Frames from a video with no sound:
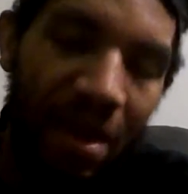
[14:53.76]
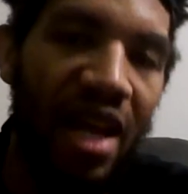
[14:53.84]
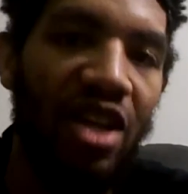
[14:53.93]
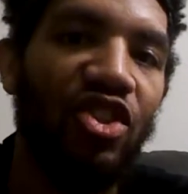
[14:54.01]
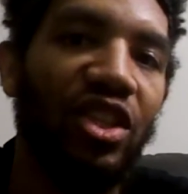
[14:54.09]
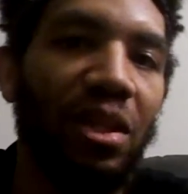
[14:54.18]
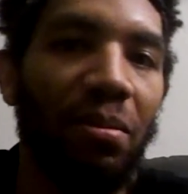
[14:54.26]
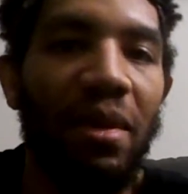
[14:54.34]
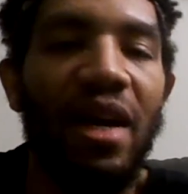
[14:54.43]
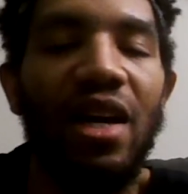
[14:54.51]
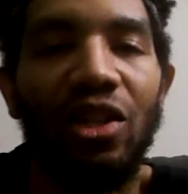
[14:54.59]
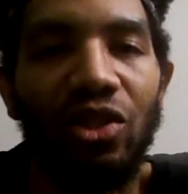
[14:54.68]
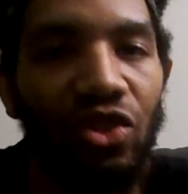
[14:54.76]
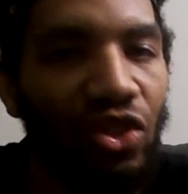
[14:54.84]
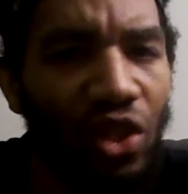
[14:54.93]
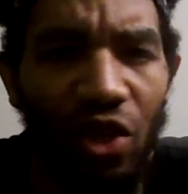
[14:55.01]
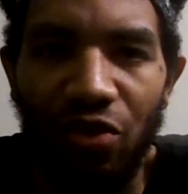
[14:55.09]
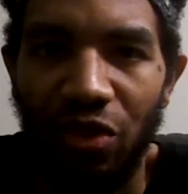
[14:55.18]
managing the males,
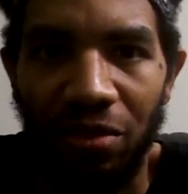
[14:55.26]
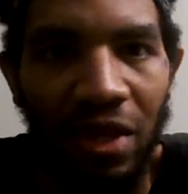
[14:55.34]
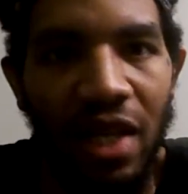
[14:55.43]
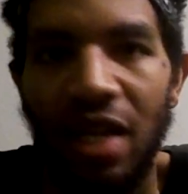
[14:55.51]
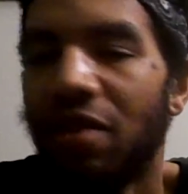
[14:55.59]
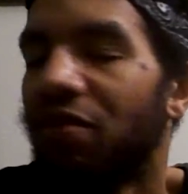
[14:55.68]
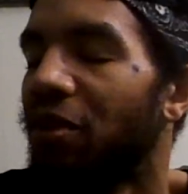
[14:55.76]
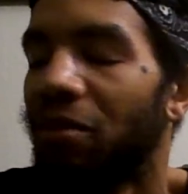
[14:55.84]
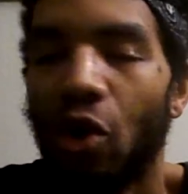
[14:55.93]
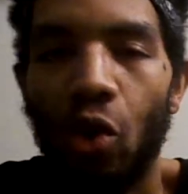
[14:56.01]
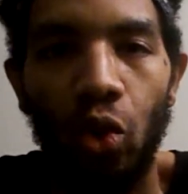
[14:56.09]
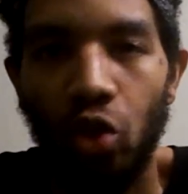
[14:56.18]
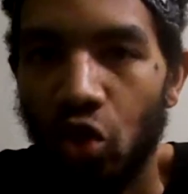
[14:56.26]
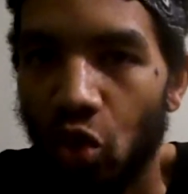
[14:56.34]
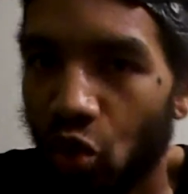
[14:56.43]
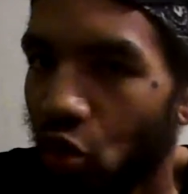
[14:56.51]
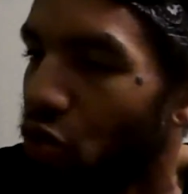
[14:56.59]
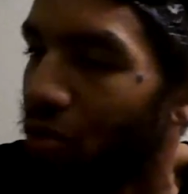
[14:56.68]
you know, from from old
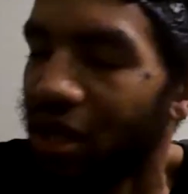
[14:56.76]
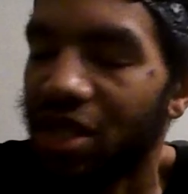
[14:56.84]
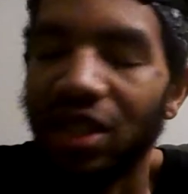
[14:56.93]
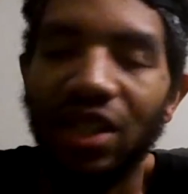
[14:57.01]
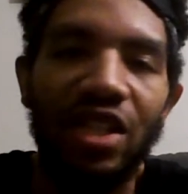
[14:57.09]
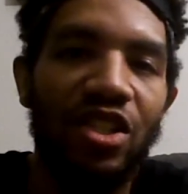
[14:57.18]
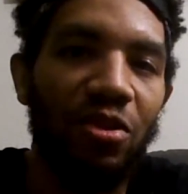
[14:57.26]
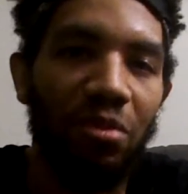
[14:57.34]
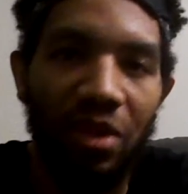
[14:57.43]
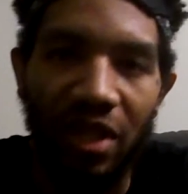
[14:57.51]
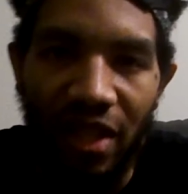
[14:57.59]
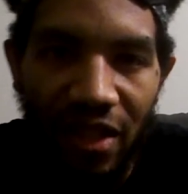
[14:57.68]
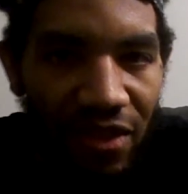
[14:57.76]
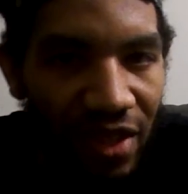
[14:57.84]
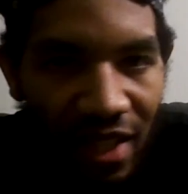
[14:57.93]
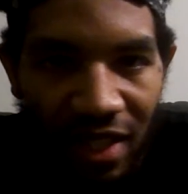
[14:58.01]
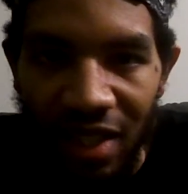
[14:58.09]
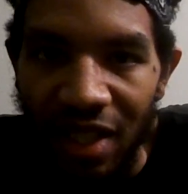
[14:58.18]
school Miss Elizabeth
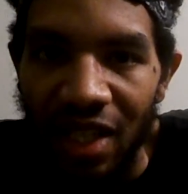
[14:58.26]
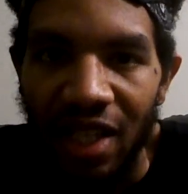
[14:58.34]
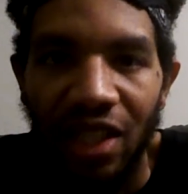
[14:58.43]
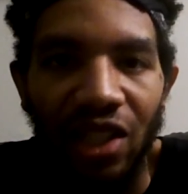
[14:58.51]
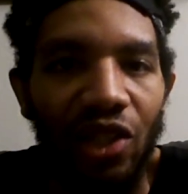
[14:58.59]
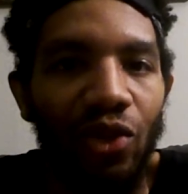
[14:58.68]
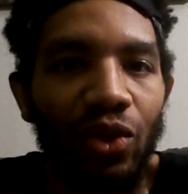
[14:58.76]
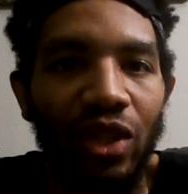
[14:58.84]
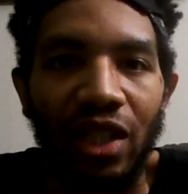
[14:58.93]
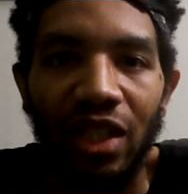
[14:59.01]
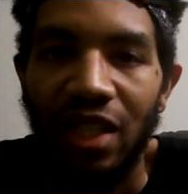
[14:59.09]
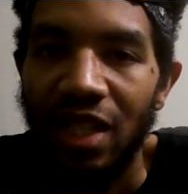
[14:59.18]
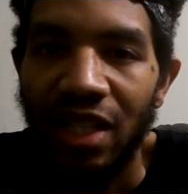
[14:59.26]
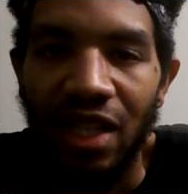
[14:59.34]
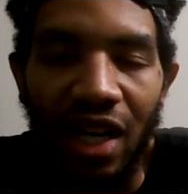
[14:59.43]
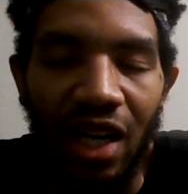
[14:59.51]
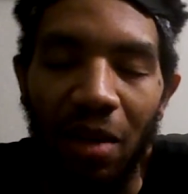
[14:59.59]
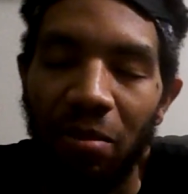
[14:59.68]
and Luna and
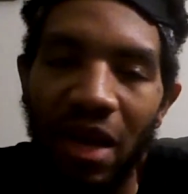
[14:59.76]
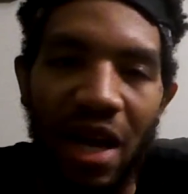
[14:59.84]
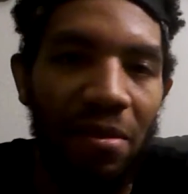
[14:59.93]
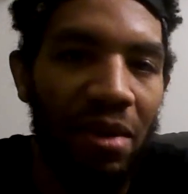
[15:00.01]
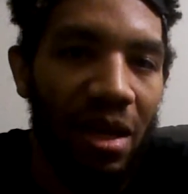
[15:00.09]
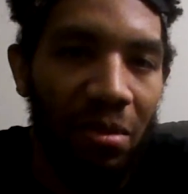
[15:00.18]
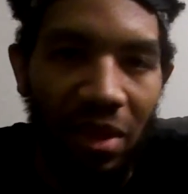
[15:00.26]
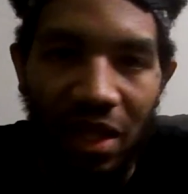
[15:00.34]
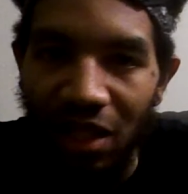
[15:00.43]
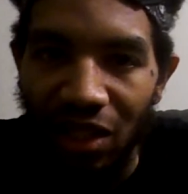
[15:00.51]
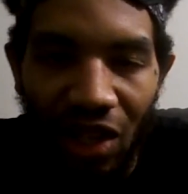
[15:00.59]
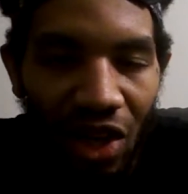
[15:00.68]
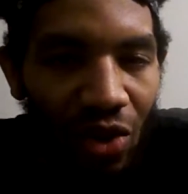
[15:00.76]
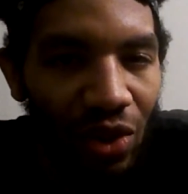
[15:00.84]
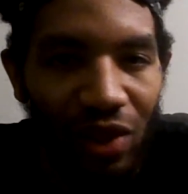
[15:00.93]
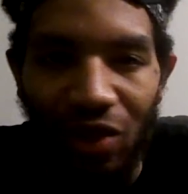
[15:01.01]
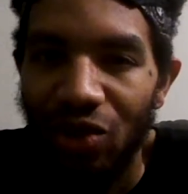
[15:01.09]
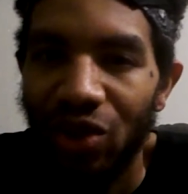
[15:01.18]
uh, Bam Bam Bigelow
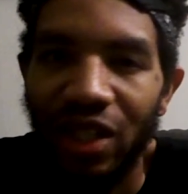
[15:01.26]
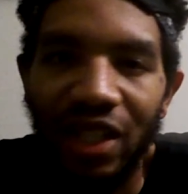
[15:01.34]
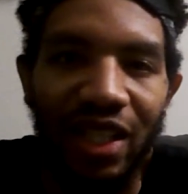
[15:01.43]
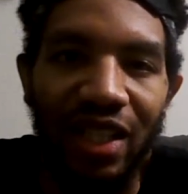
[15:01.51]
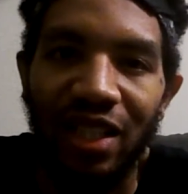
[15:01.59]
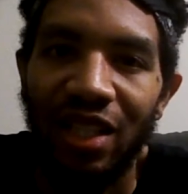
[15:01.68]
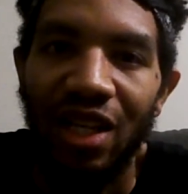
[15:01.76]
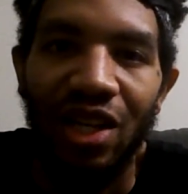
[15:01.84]
or Luna and